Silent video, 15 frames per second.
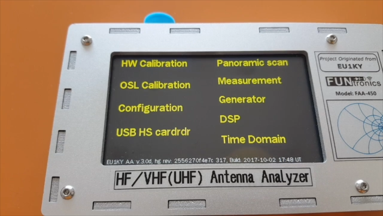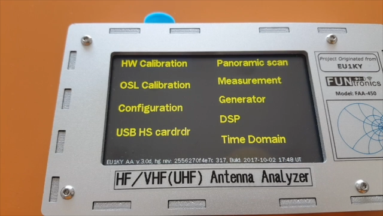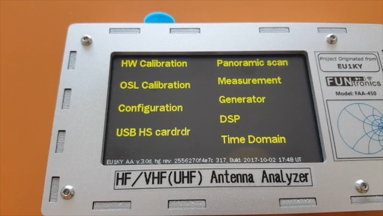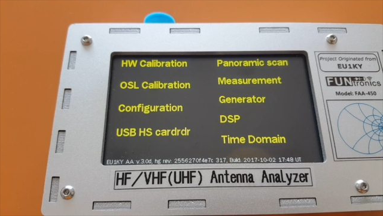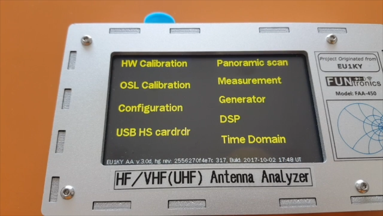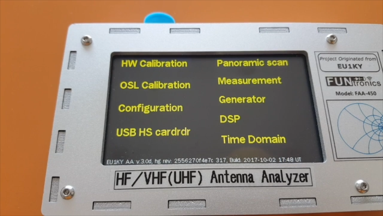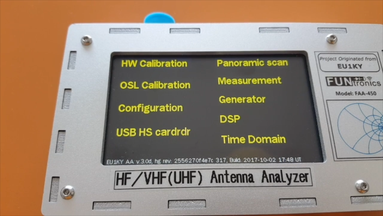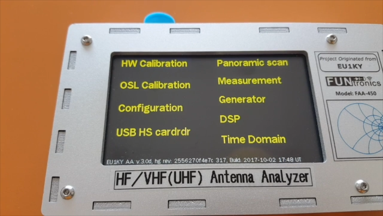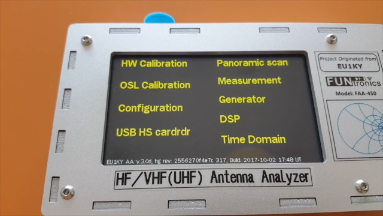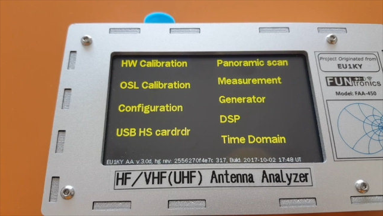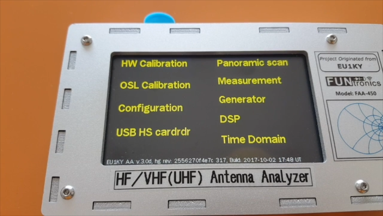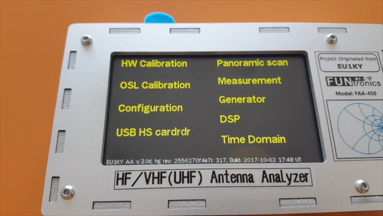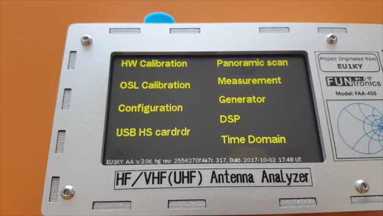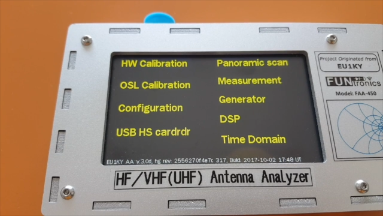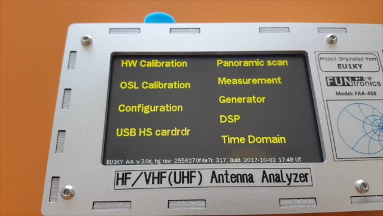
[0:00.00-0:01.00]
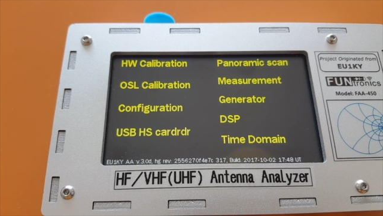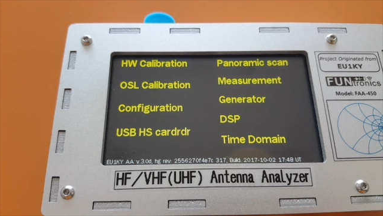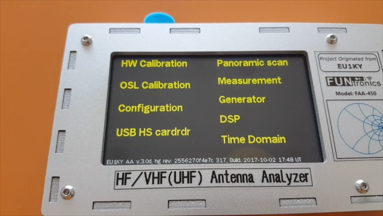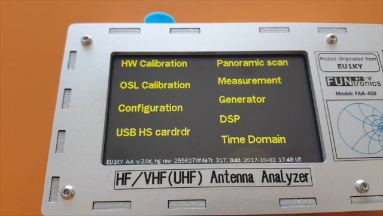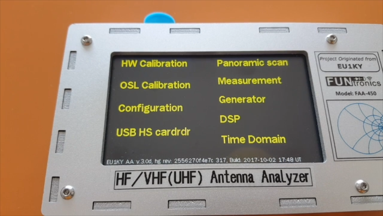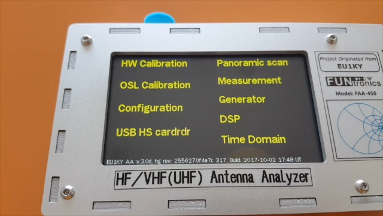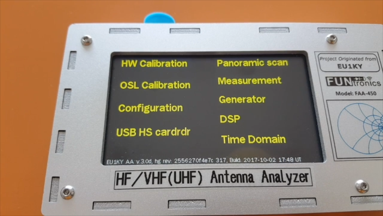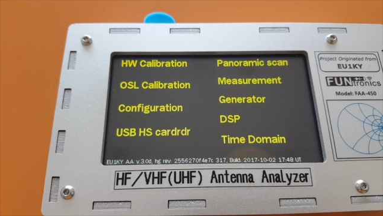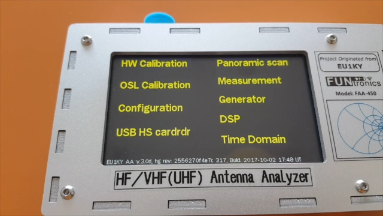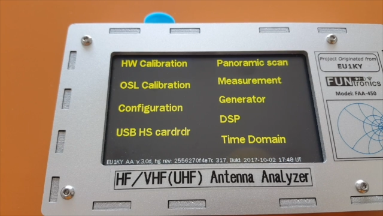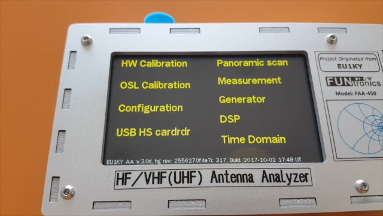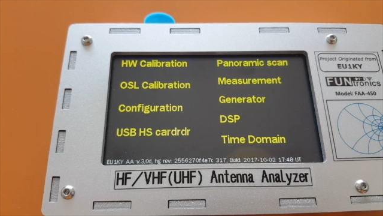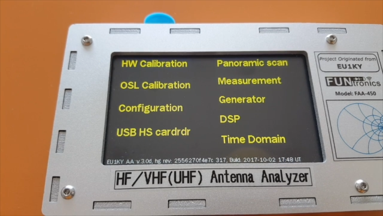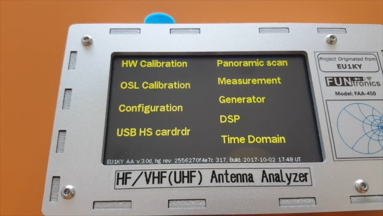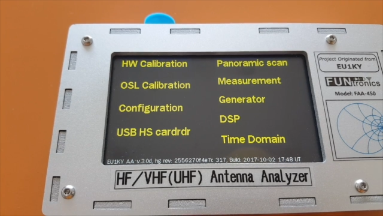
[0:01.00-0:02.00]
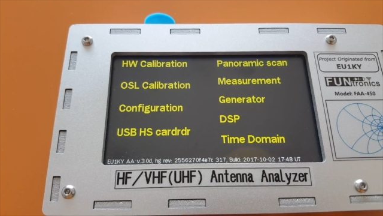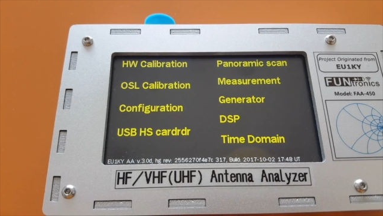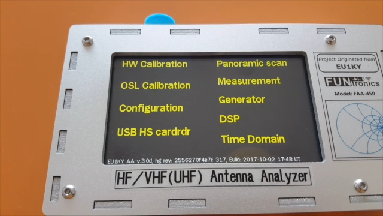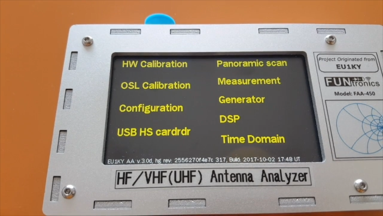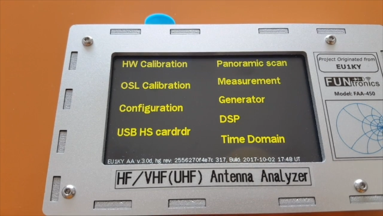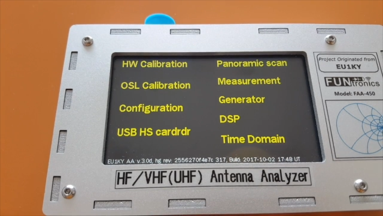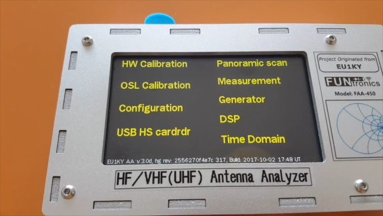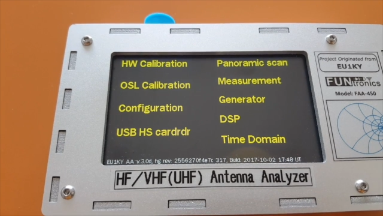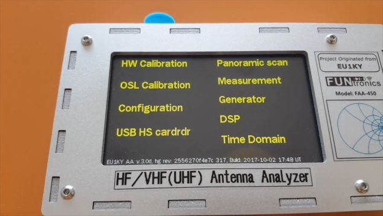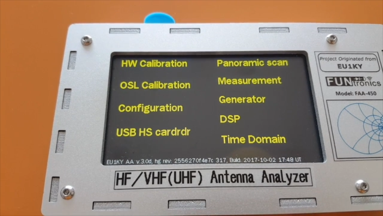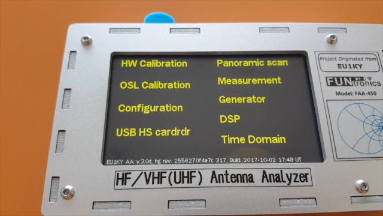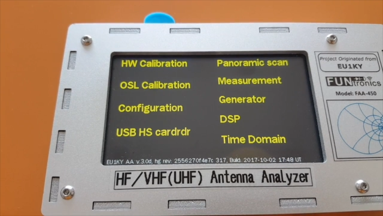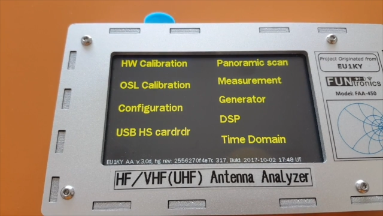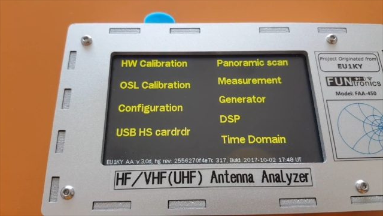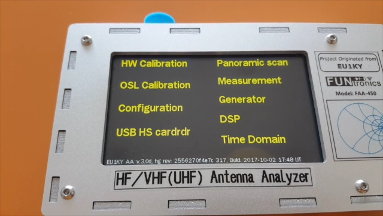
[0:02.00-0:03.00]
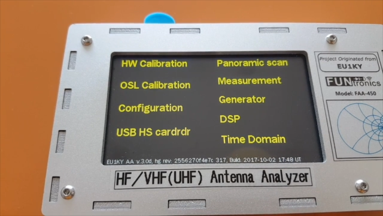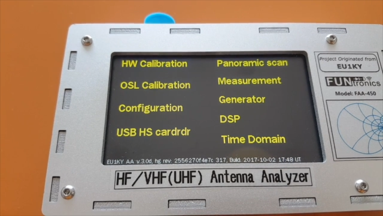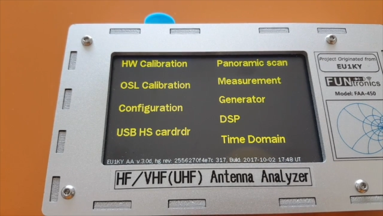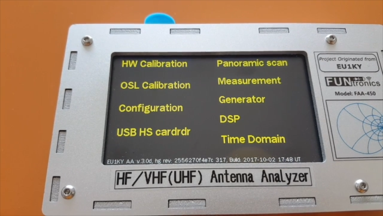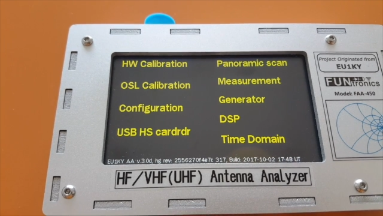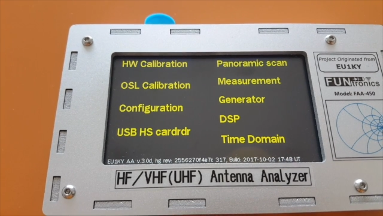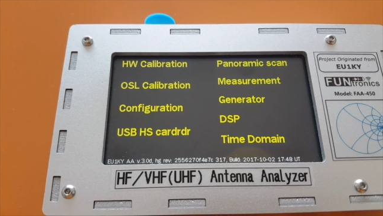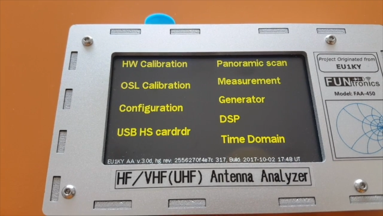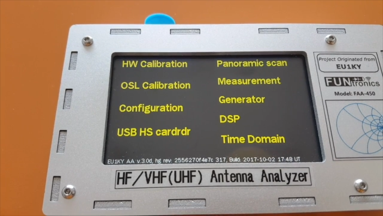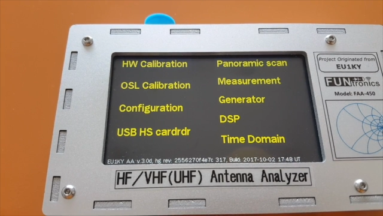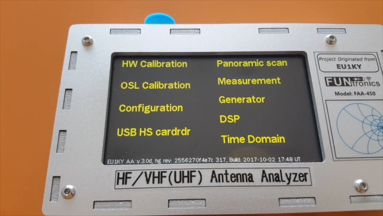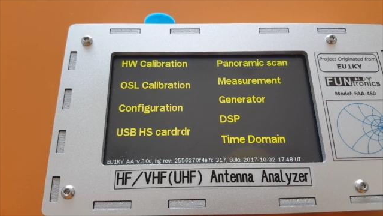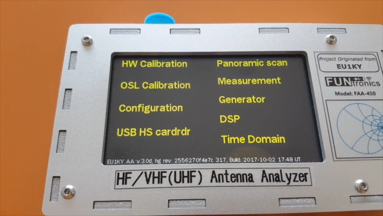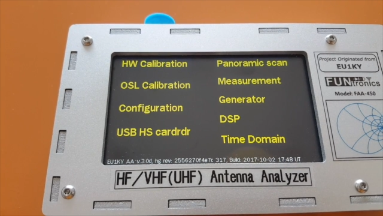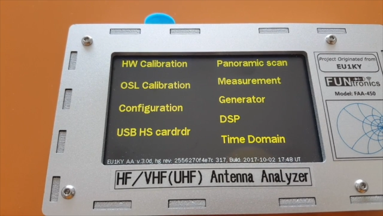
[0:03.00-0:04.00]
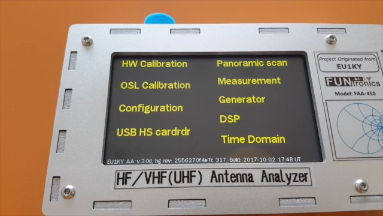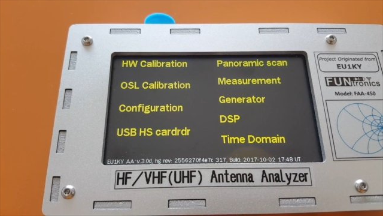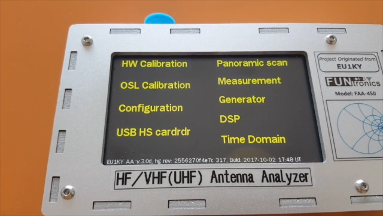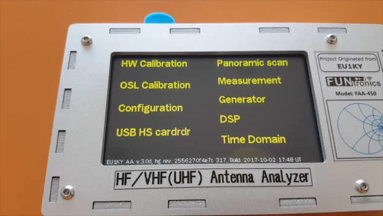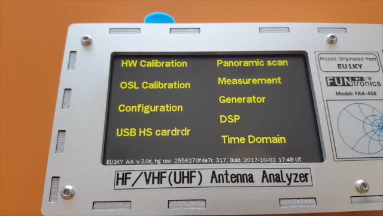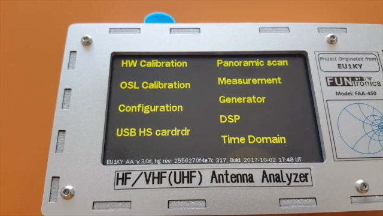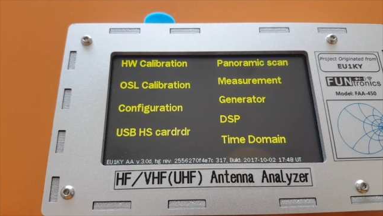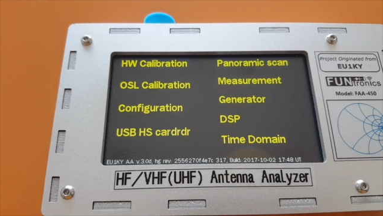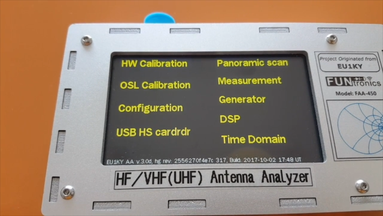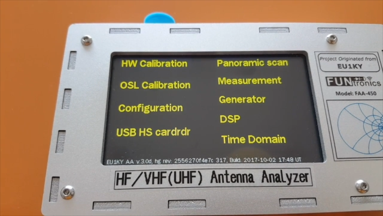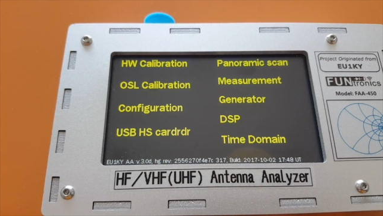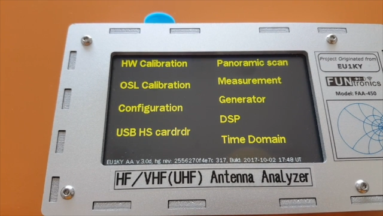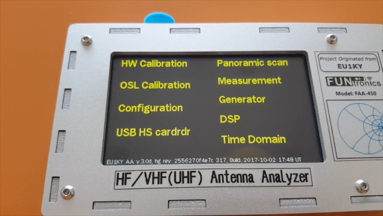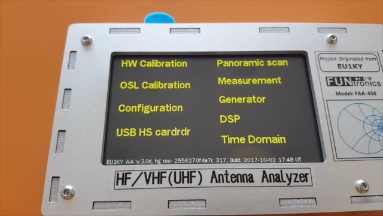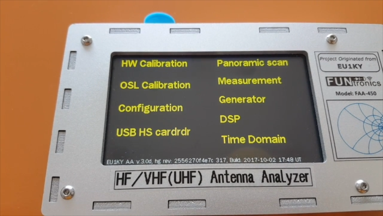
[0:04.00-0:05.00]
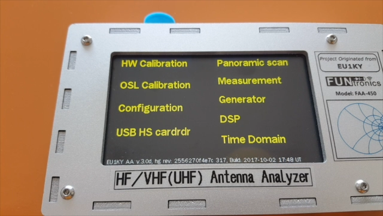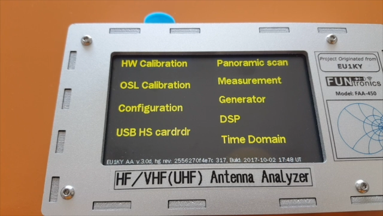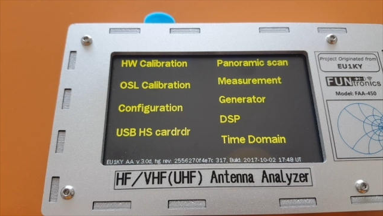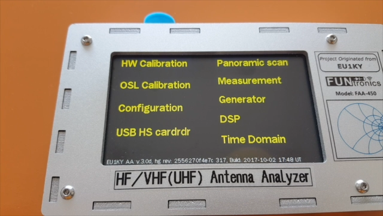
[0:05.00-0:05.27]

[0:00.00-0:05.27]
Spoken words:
Nobody's mouth can be seen.